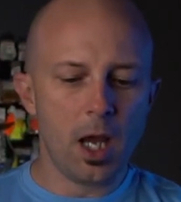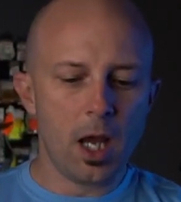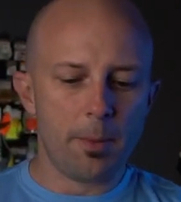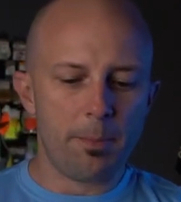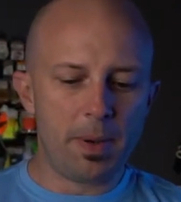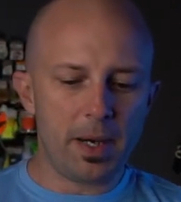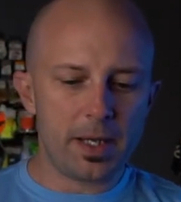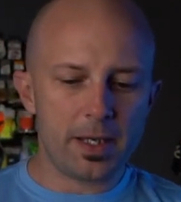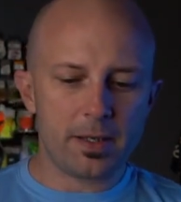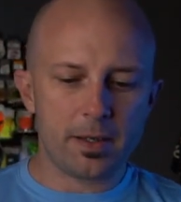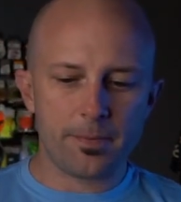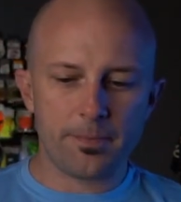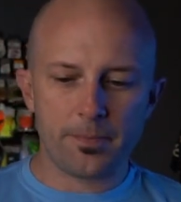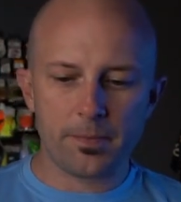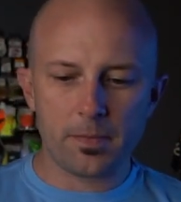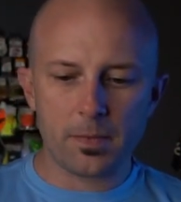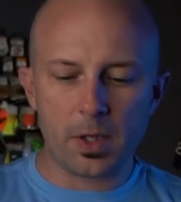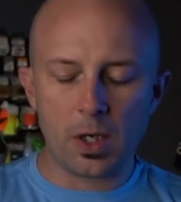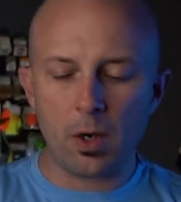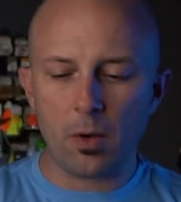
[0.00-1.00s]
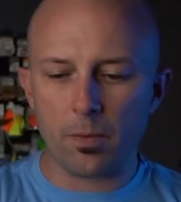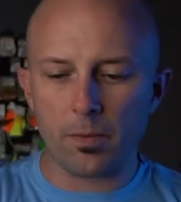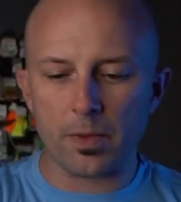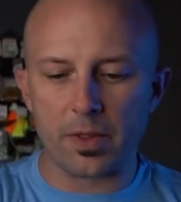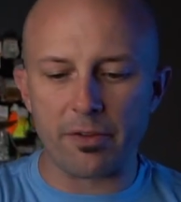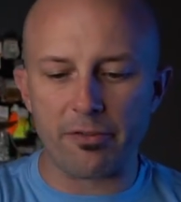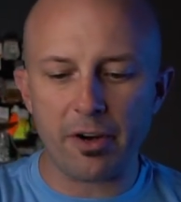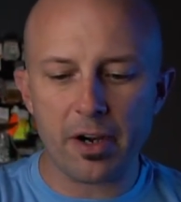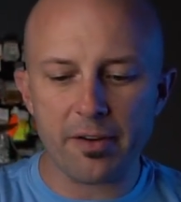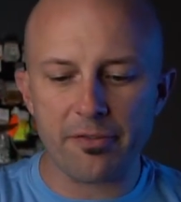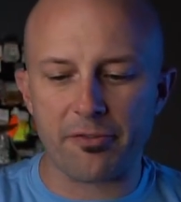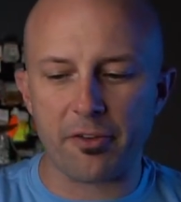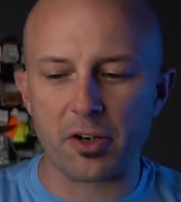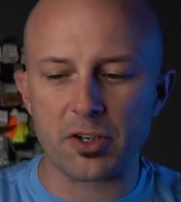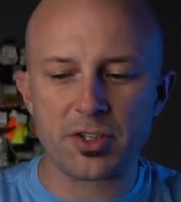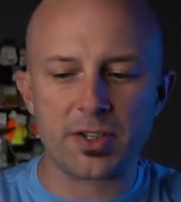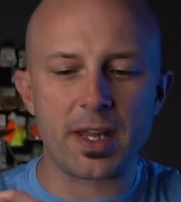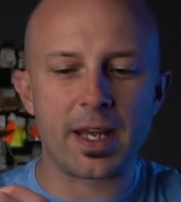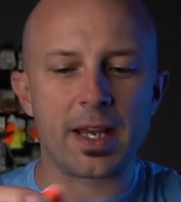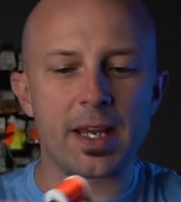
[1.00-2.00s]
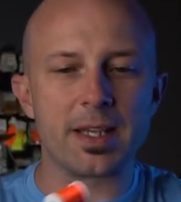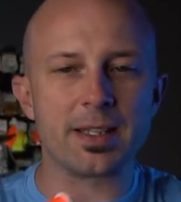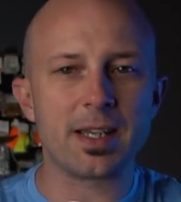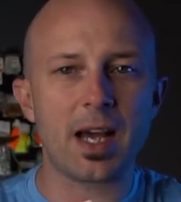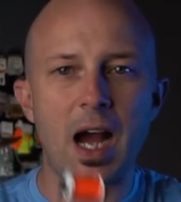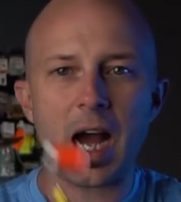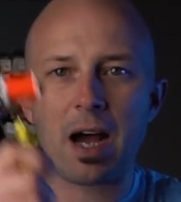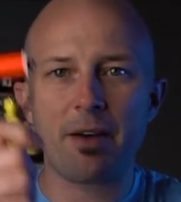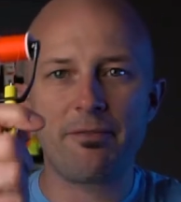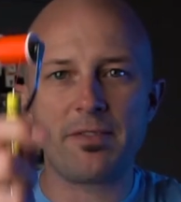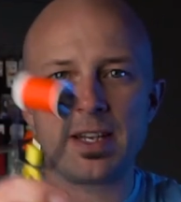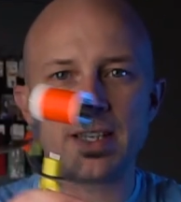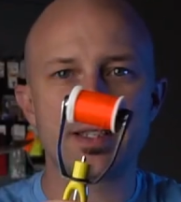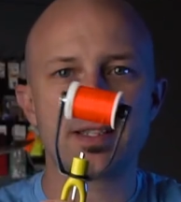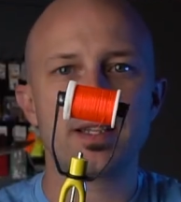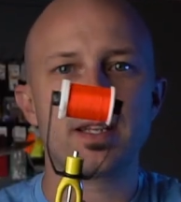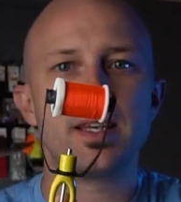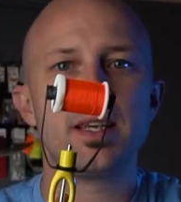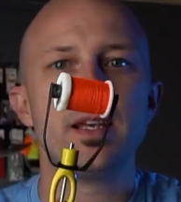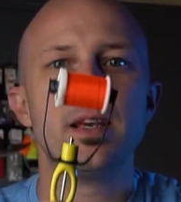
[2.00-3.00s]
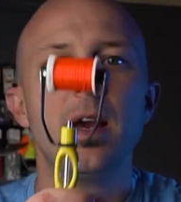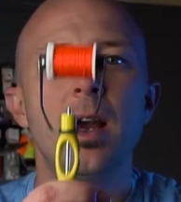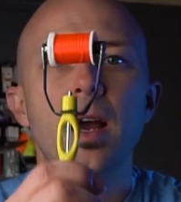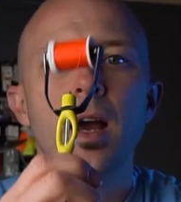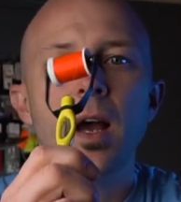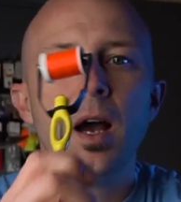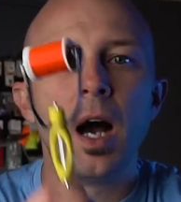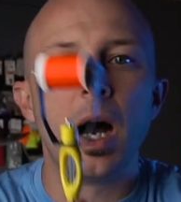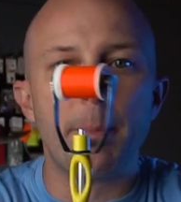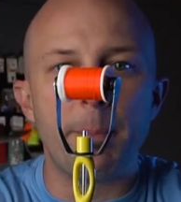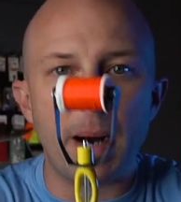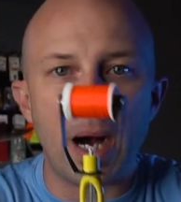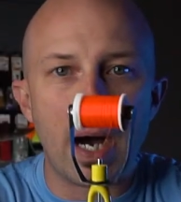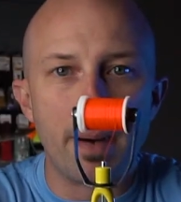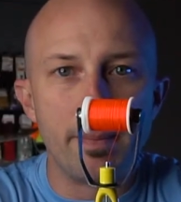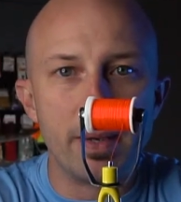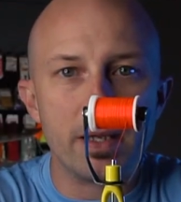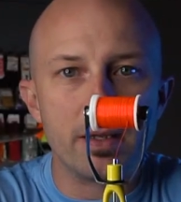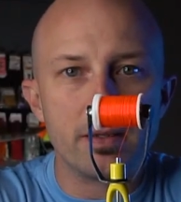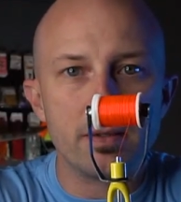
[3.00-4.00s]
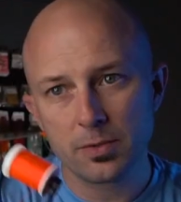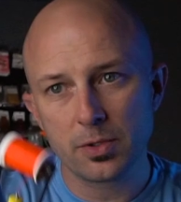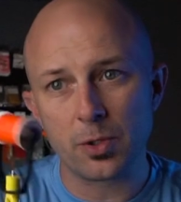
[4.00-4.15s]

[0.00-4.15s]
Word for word: But you know, the very first thing is obviously a bobbin.